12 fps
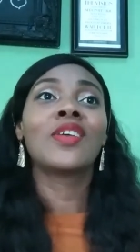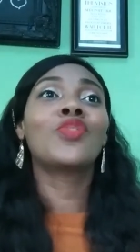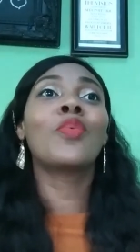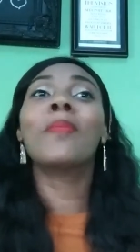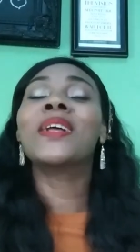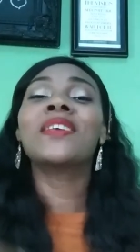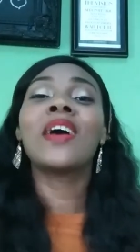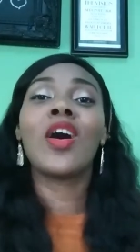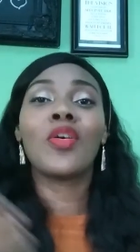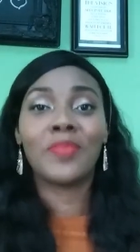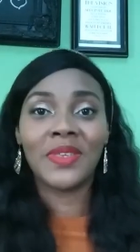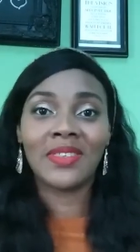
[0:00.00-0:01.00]
no matter
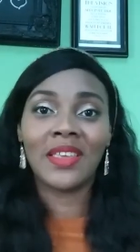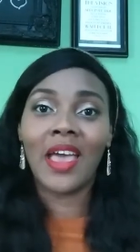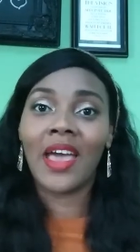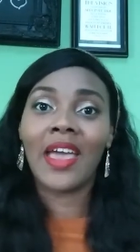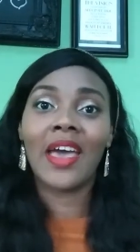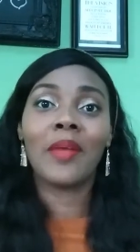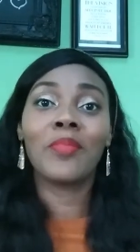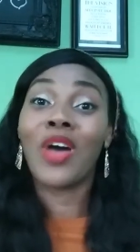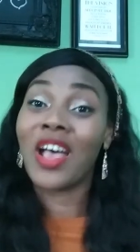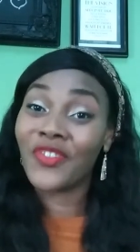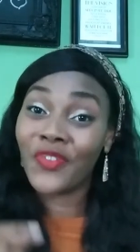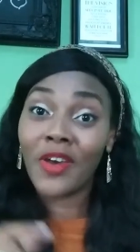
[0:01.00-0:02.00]
how busy I am,
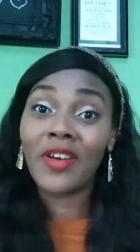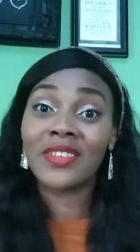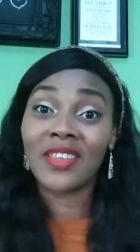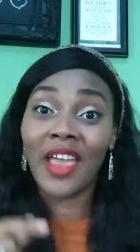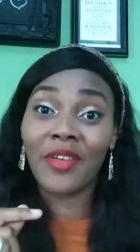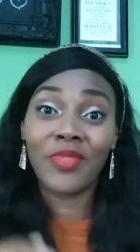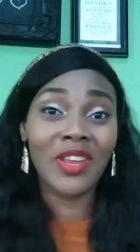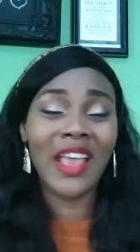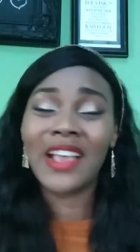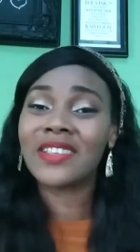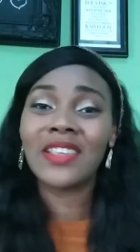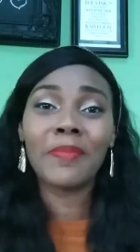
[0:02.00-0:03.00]
as far as I read,
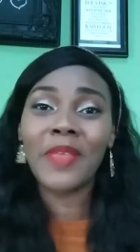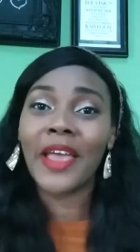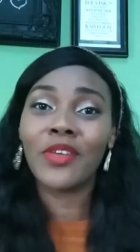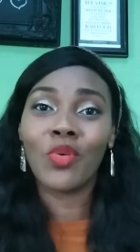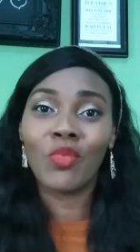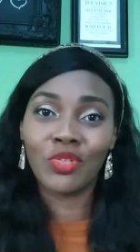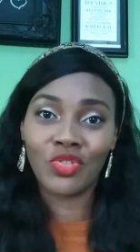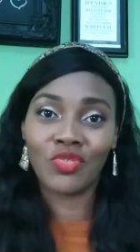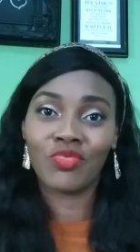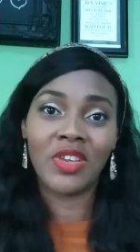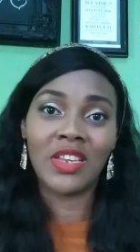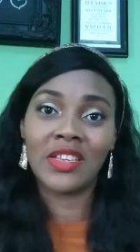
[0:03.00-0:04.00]
except I don't want to
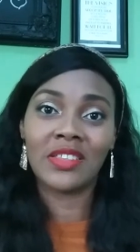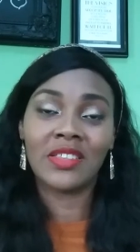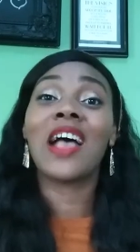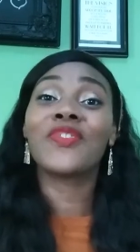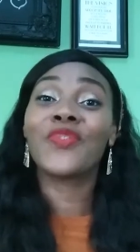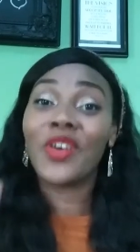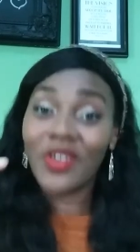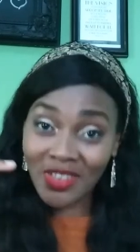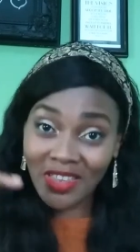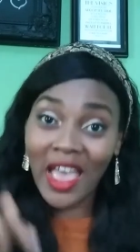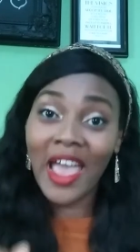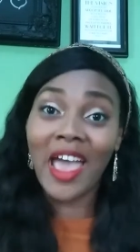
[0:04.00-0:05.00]
read it. As far
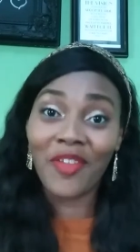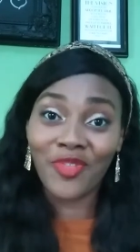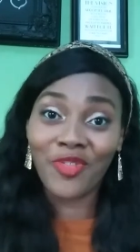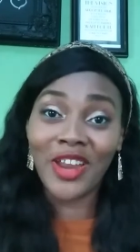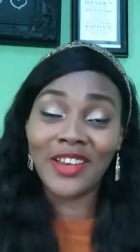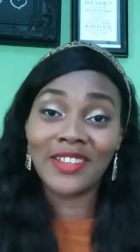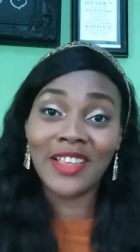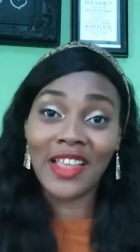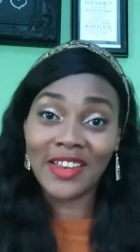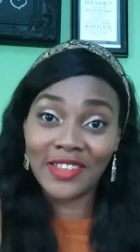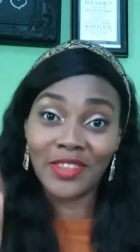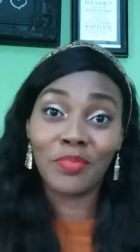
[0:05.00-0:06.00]
as I have read it
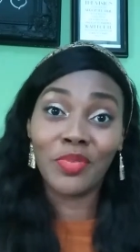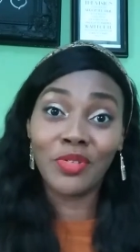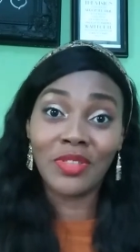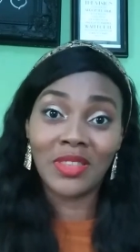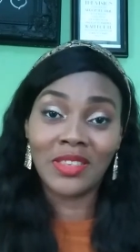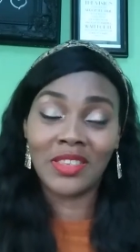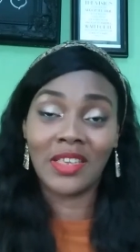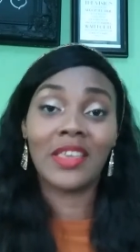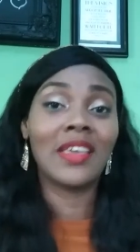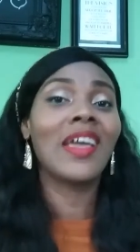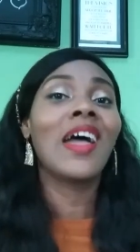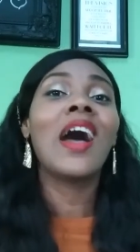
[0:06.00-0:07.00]
and there's a blue tick,
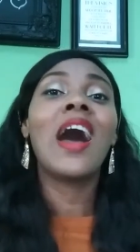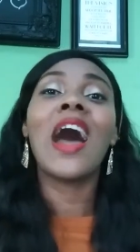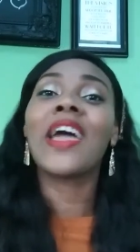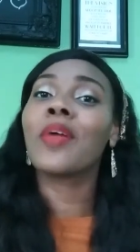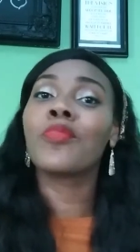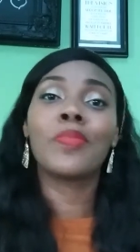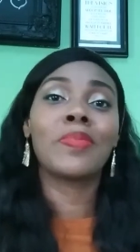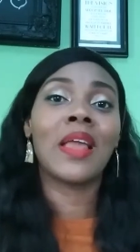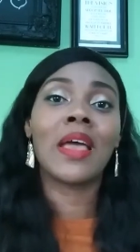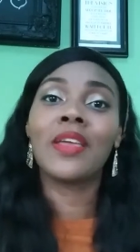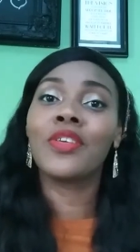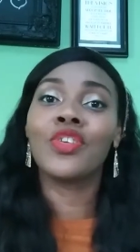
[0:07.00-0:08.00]
I am
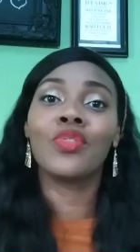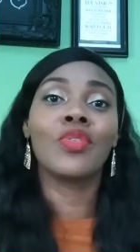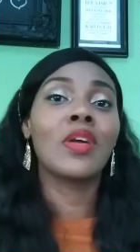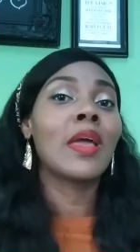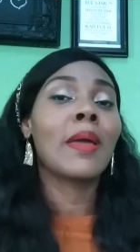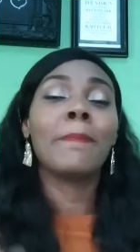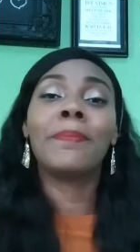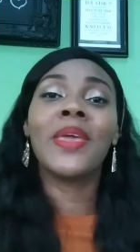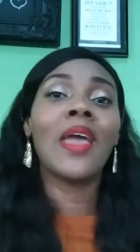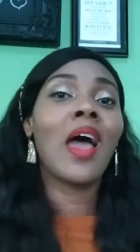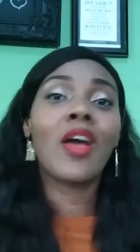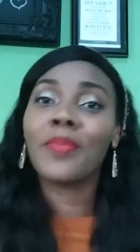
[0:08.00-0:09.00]
replying you.
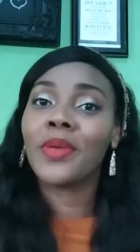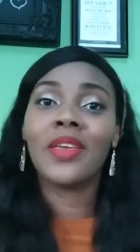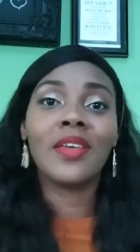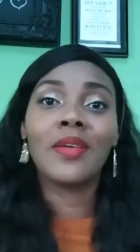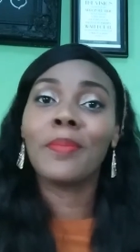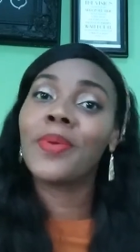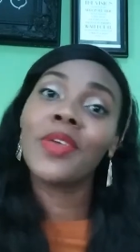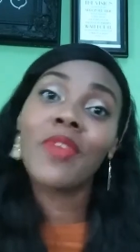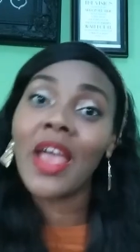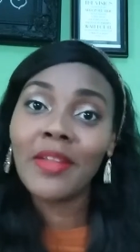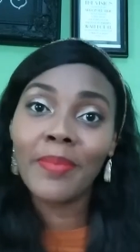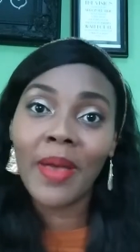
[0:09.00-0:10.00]
BRB, be
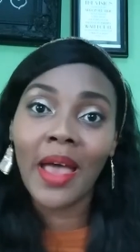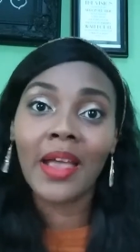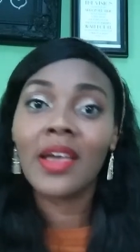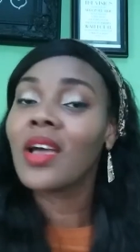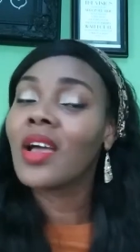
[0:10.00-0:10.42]
right back.